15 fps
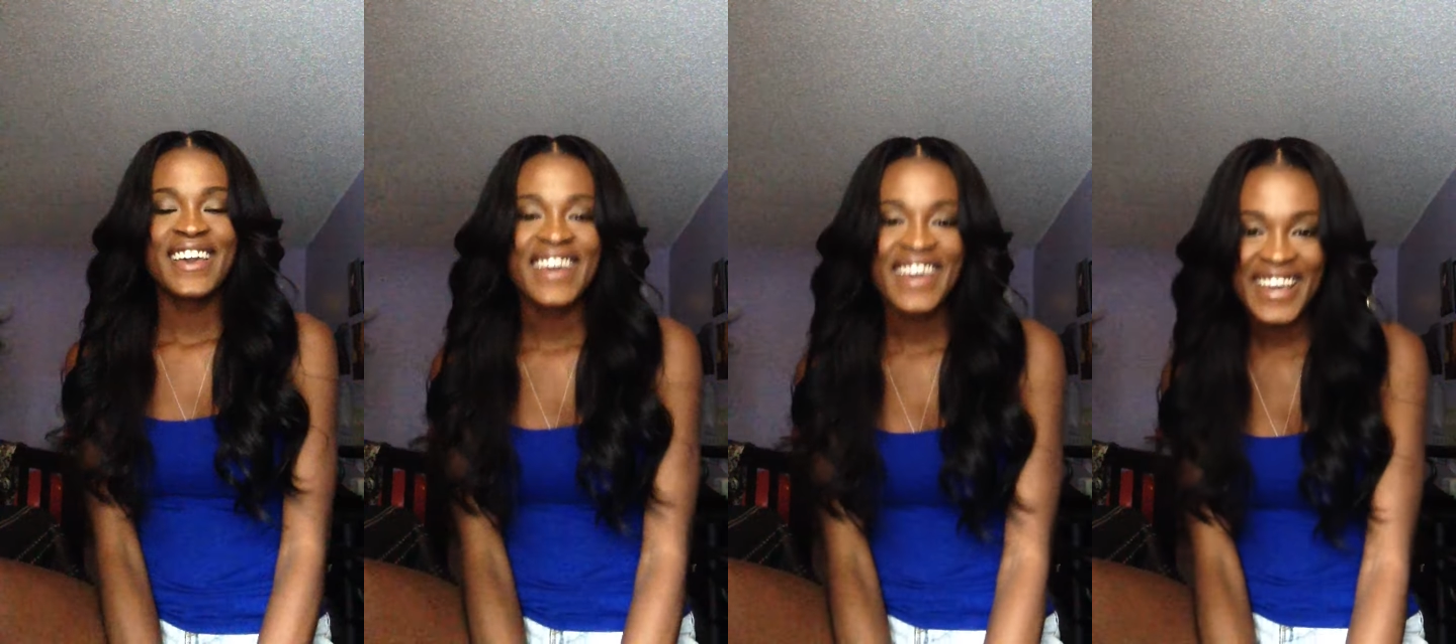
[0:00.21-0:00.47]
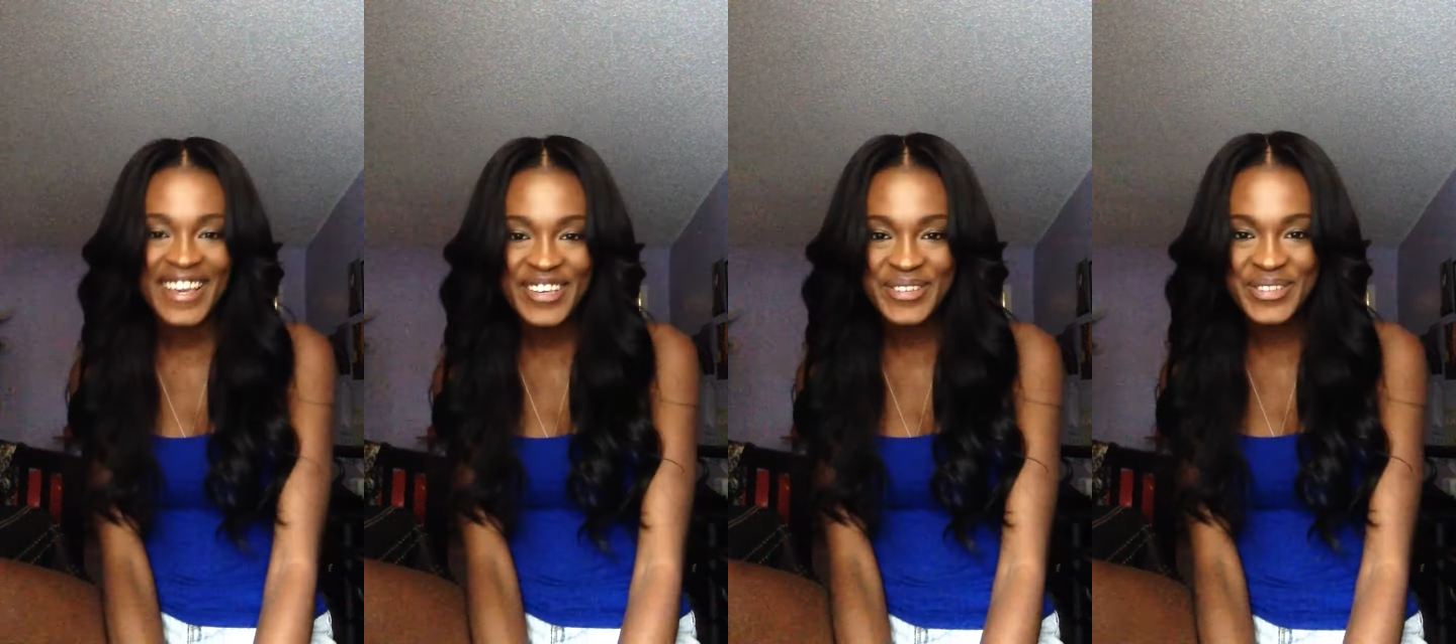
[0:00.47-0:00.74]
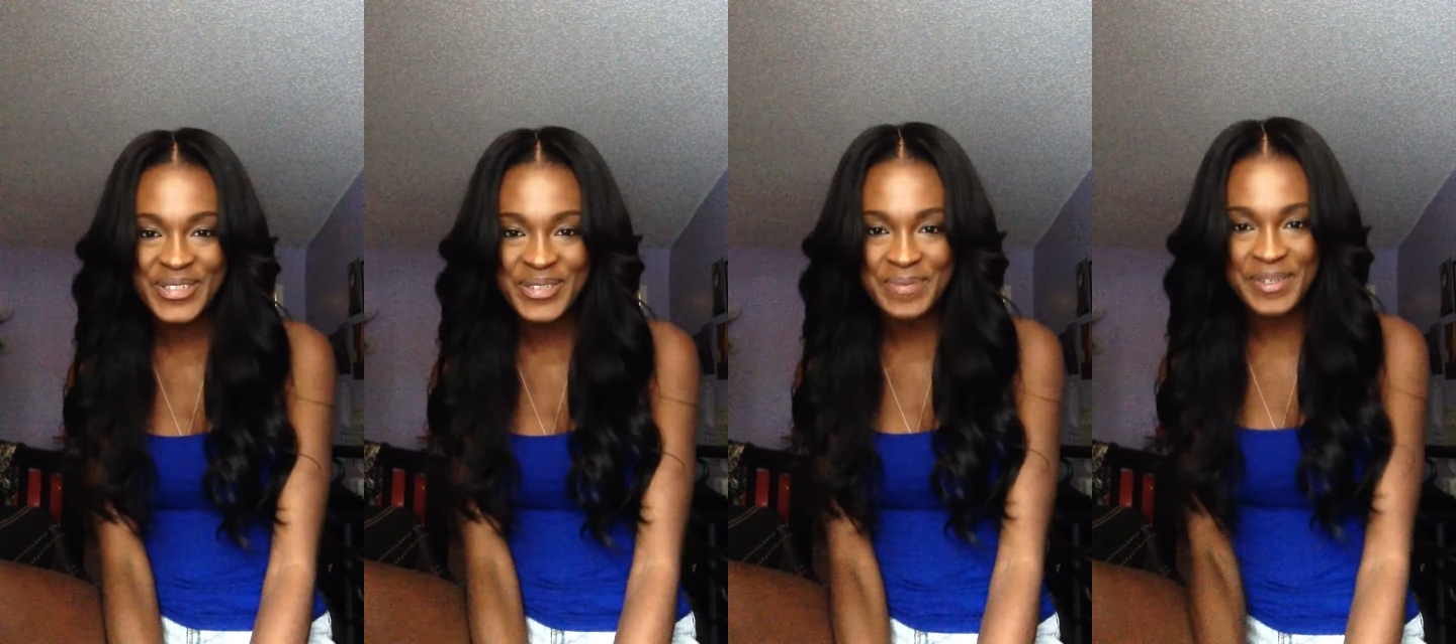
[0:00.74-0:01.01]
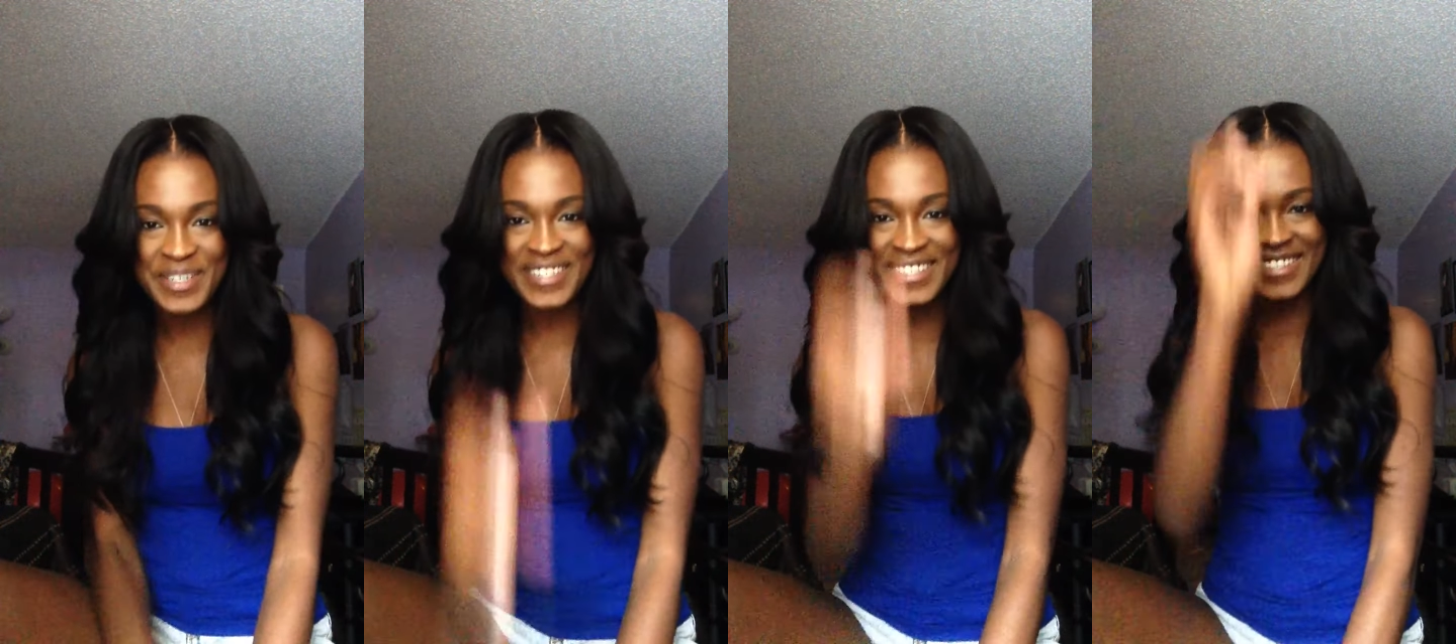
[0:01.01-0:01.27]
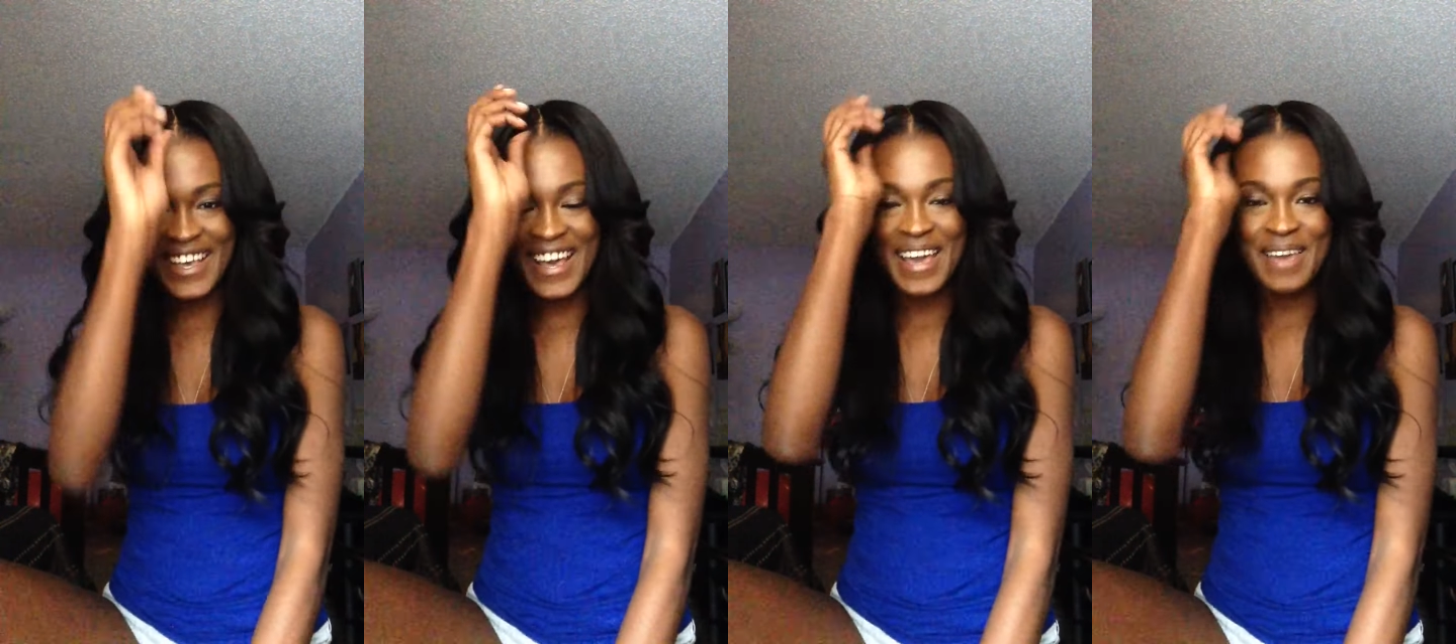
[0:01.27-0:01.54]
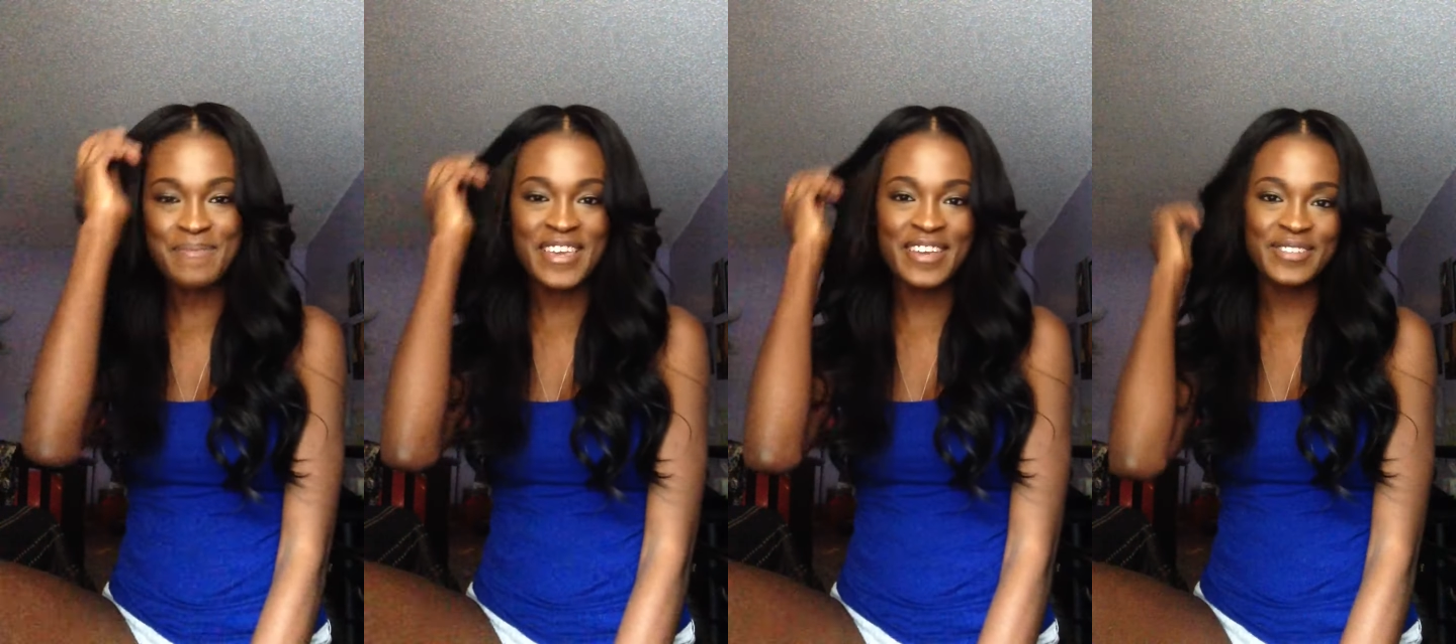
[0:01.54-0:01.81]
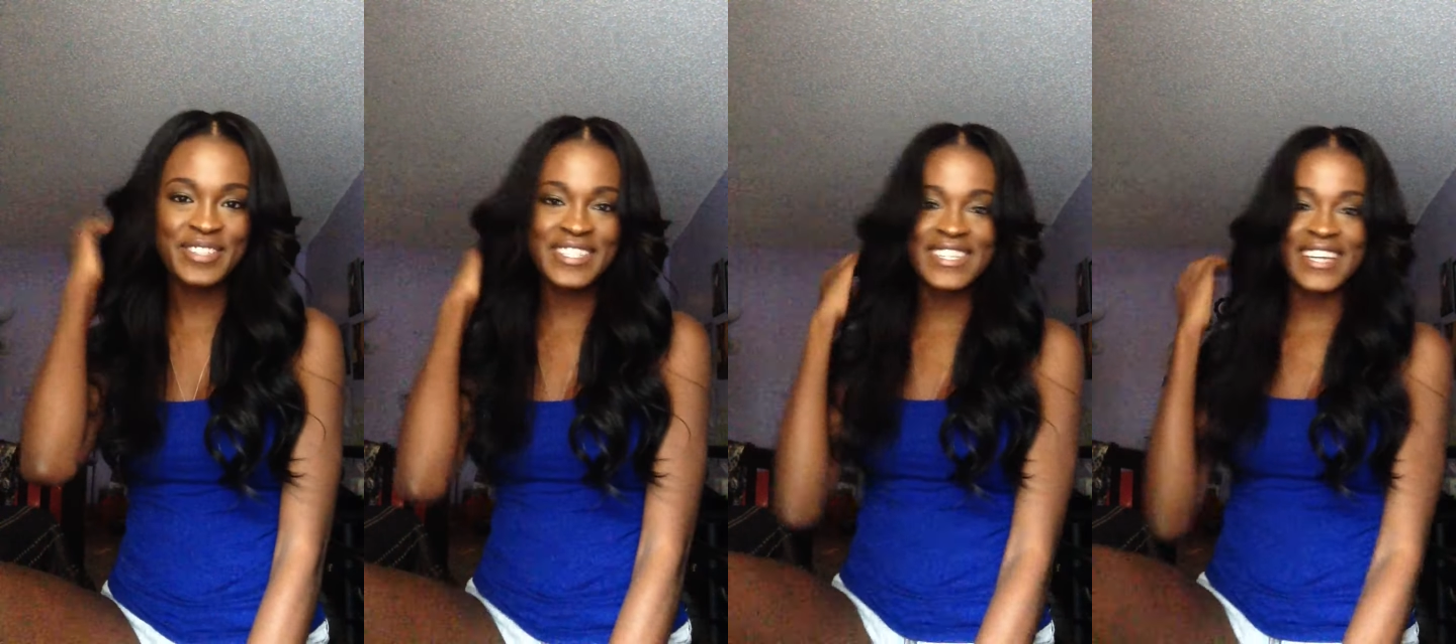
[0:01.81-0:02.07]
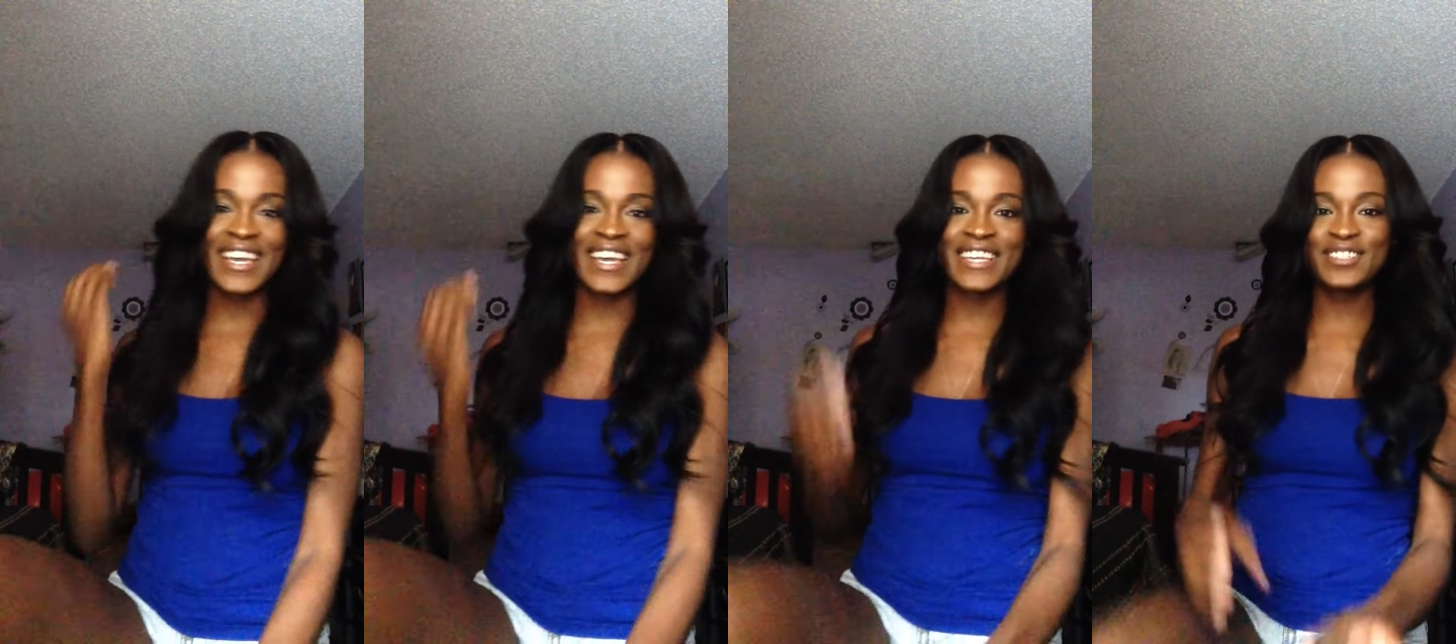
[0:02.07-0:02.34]
Hey YouTubers, I'm here
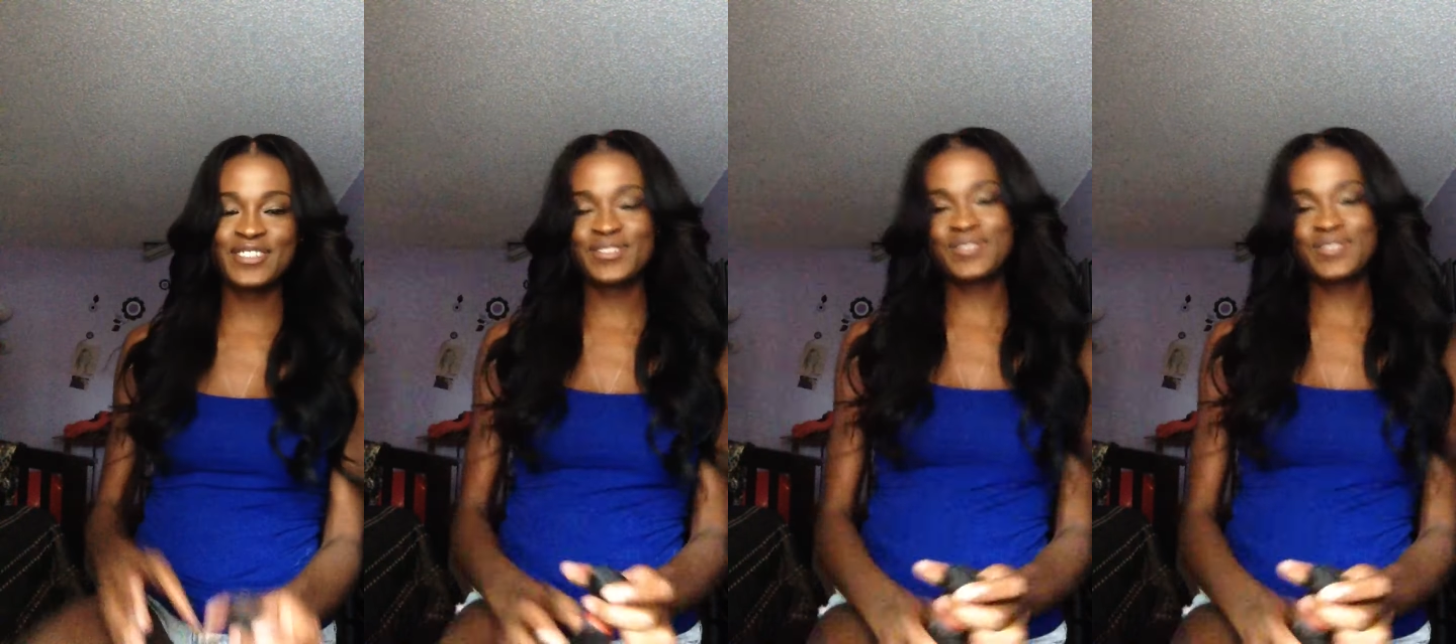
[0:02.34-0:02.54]
today